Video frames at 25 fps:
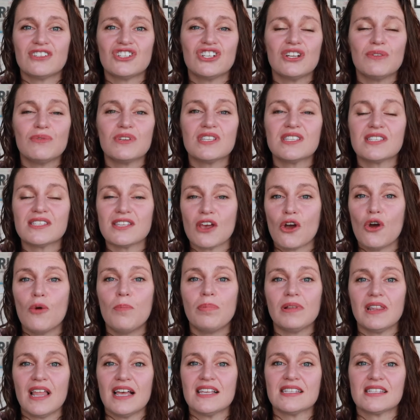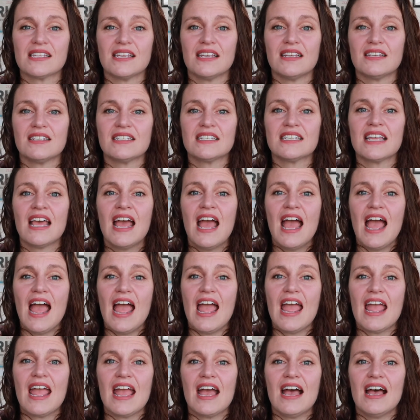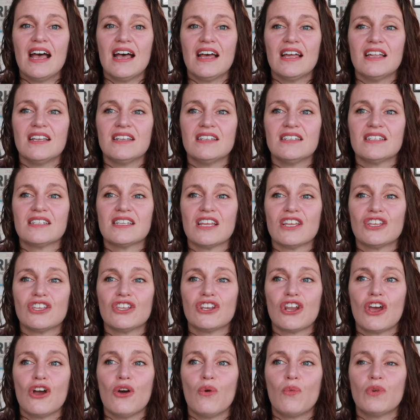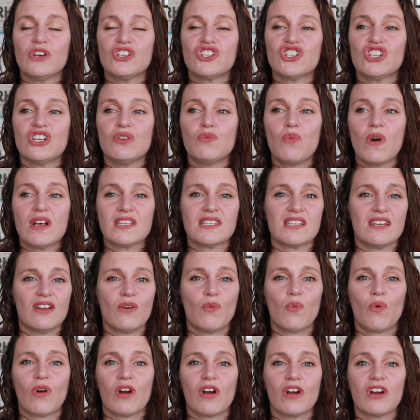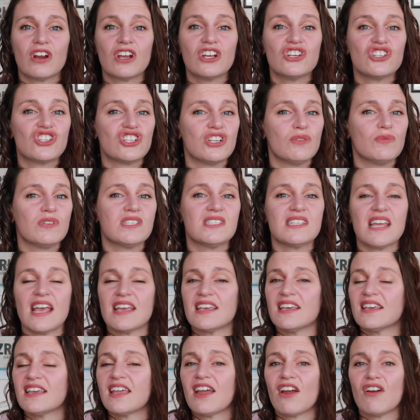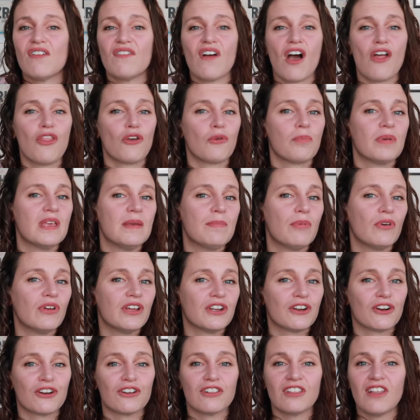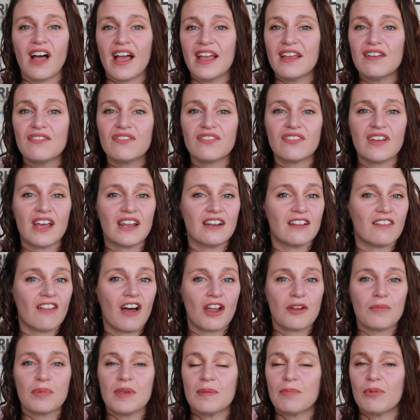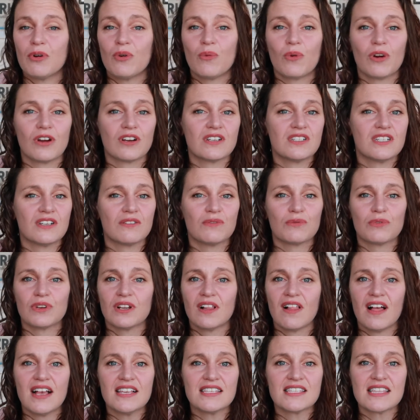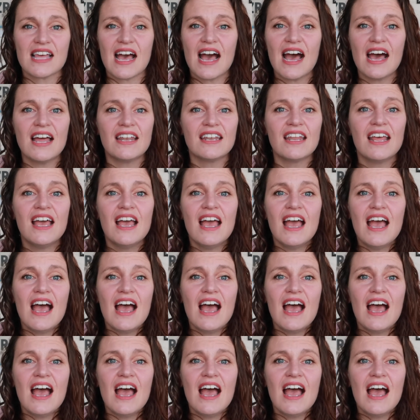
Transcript: She was so pleasant, and you know, when she wasn't at work, she was taking care of other people in her life, and a lot of people at work didn't realize that.